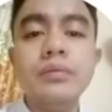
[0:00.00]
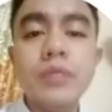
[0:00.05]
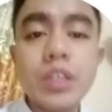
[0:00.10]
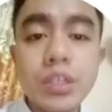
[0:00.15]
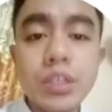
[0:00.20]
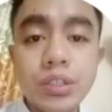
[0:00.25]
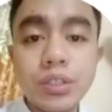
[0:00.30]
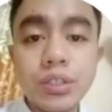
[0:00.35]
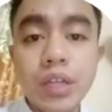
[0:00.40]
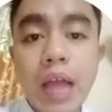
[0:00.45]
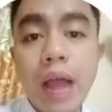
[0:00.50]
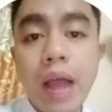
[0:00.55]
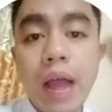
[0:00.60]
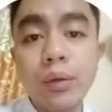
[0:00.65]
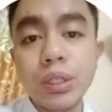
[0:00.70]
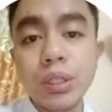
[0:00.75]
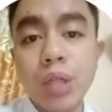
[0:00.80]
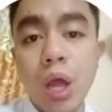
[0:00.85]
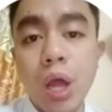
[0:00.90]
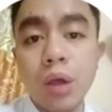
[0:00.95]
so that I
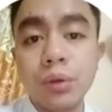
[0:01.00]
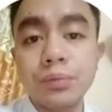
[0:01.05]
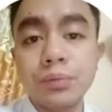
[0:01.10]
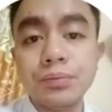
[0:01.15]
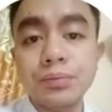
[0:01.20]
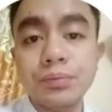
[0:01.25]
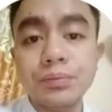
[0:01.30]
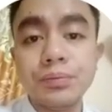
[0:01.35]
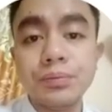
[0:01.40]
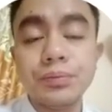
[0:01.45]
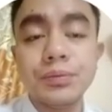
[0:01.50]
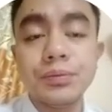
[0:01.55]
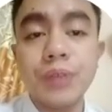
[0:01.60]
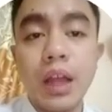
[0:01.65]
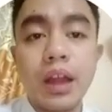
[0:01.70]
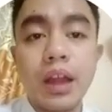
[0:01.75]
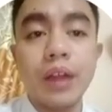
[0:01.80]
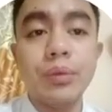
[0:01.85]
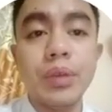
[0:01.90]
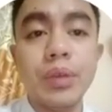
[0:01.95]
will know.
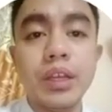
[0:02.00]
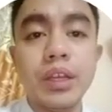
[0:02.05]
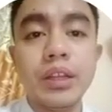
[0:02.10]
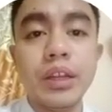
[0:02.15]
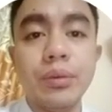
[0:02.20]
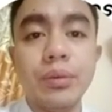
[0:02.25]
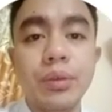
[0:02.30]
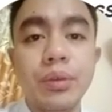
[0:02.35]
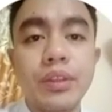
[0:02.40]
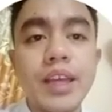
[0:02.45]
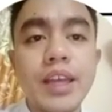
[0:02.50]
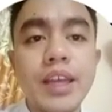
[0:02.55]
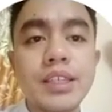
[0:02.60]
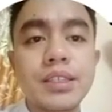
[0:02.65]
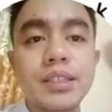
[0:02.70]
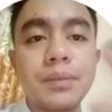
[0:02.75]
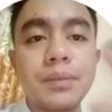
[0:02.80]
Are we clear with this?